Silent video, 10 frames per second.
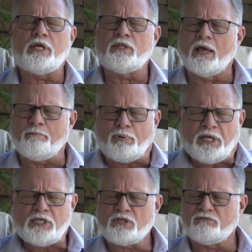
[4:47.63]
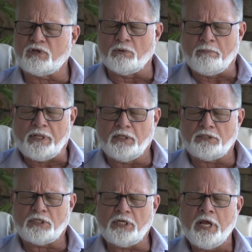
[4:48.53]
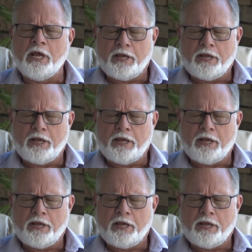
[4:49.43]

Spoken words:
in that place of humility